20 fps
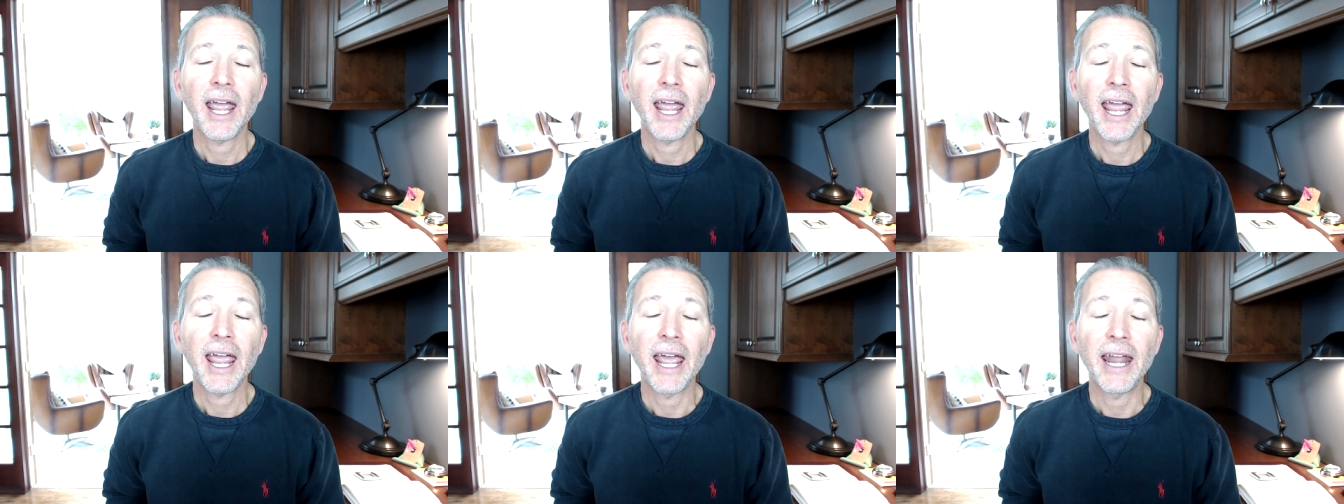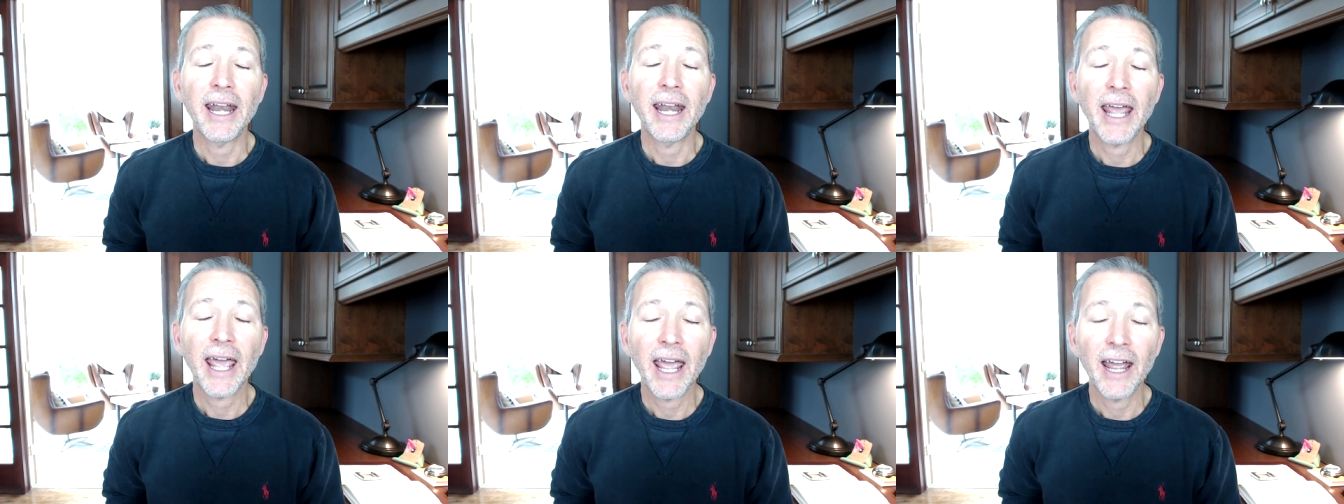
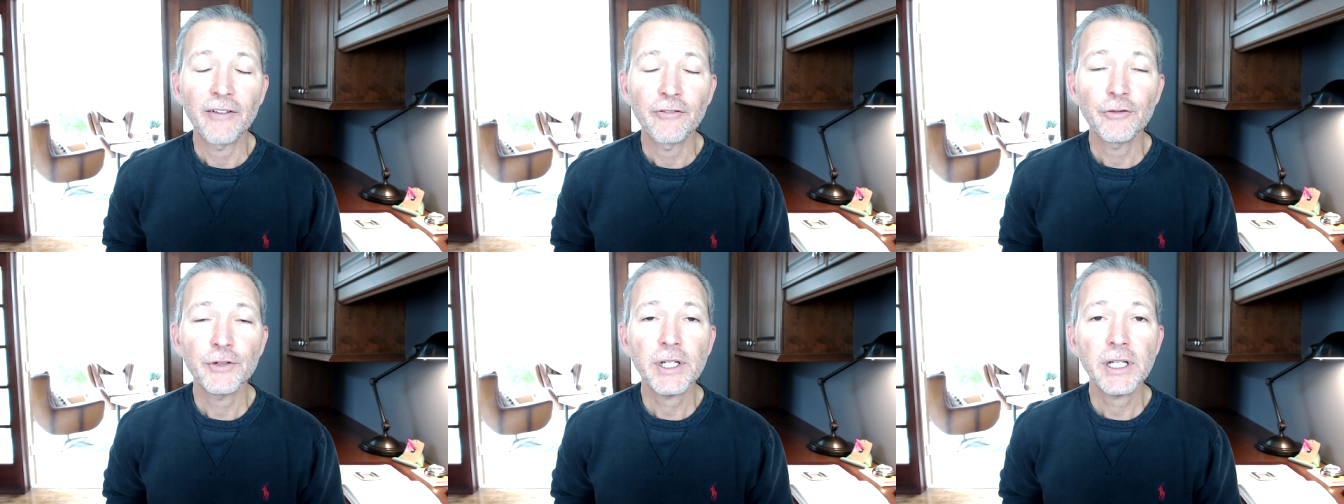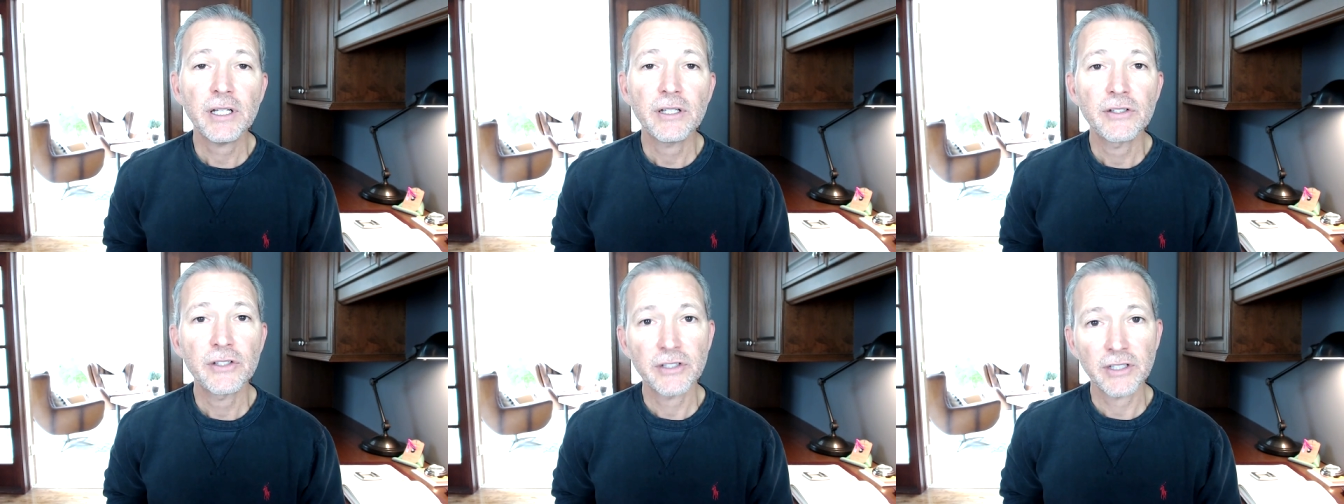And every
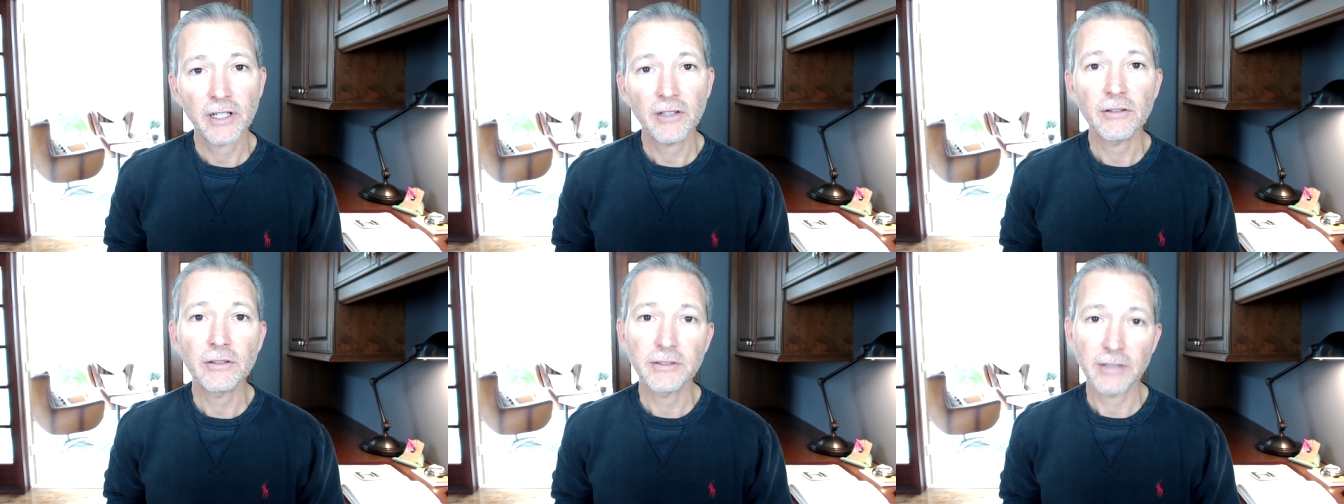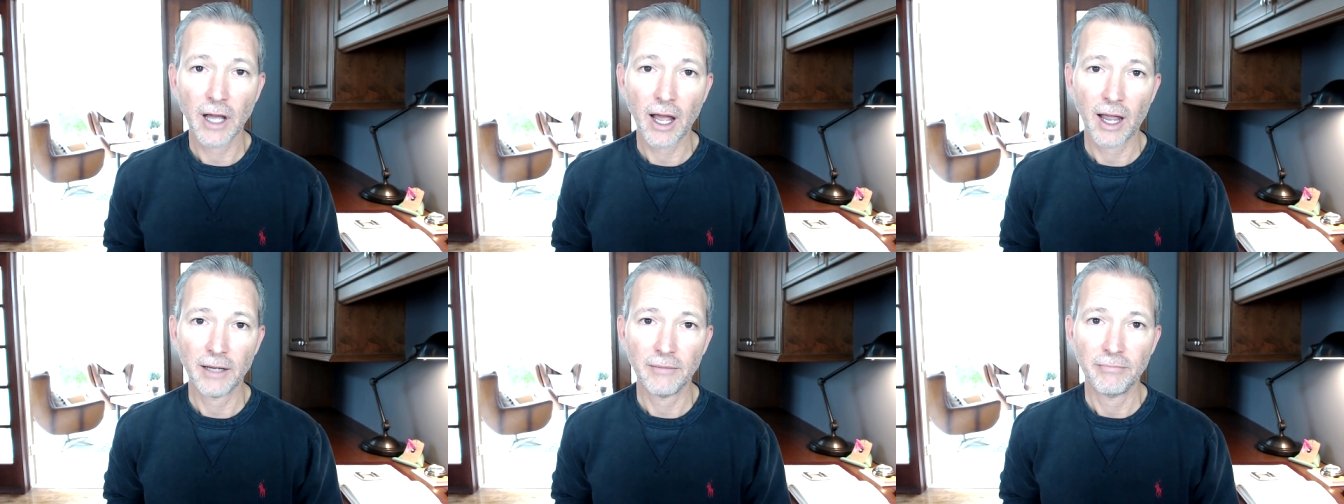single
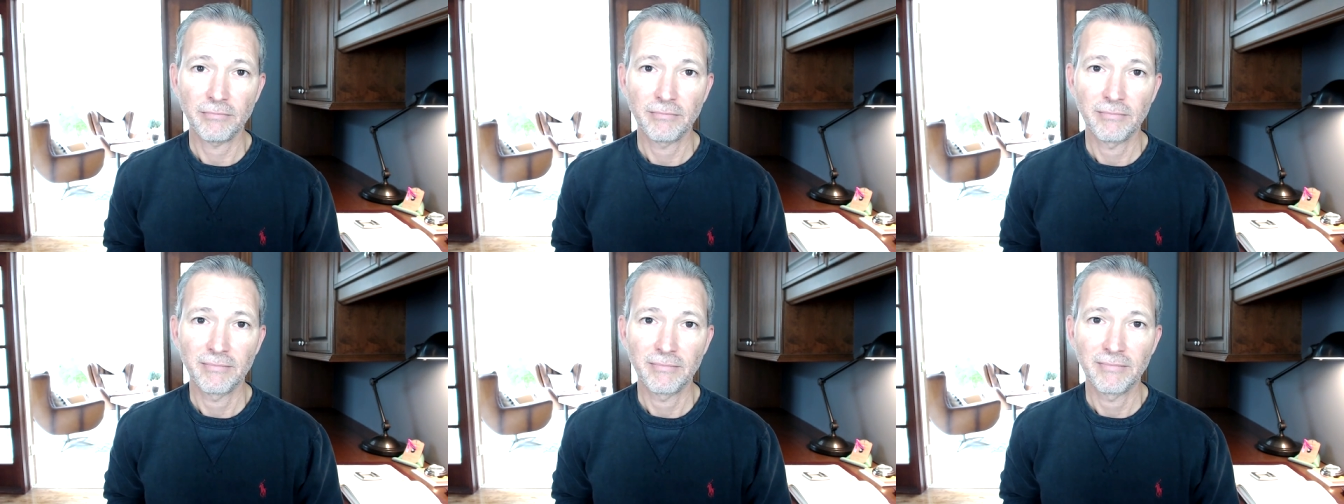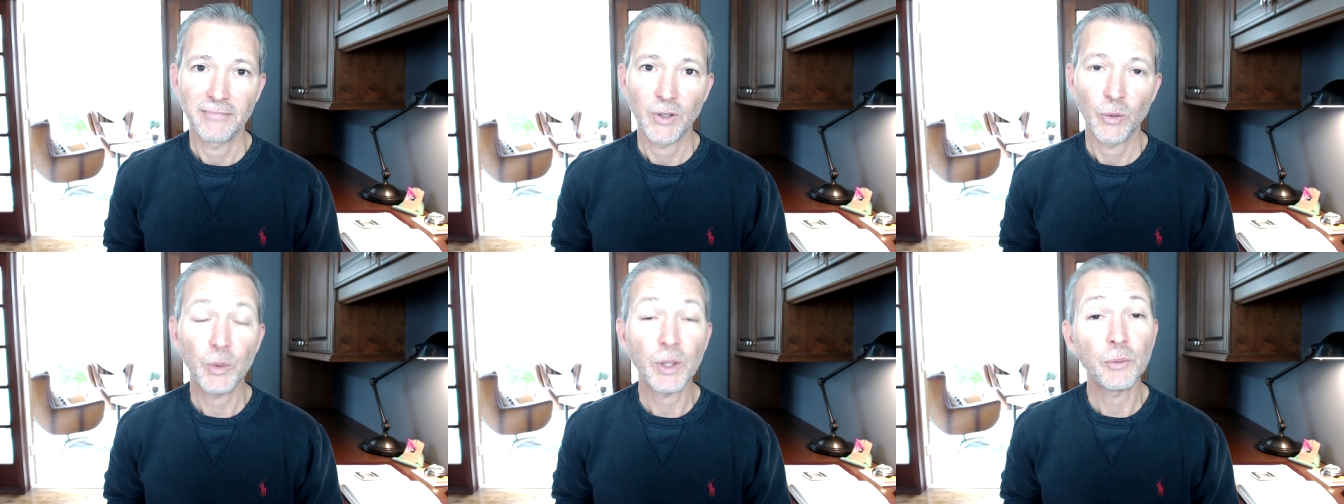time,
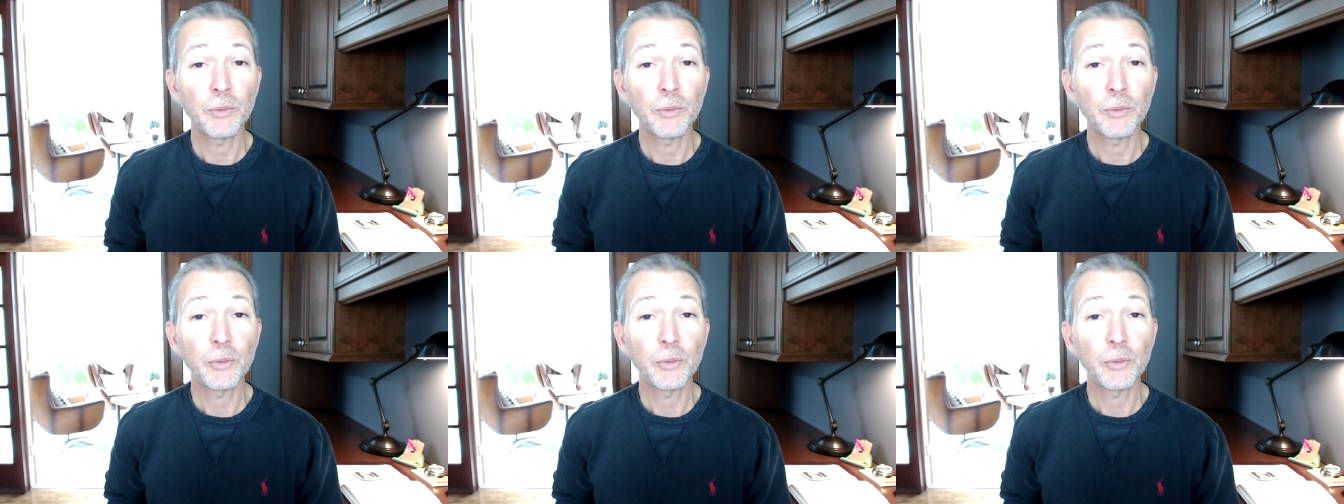we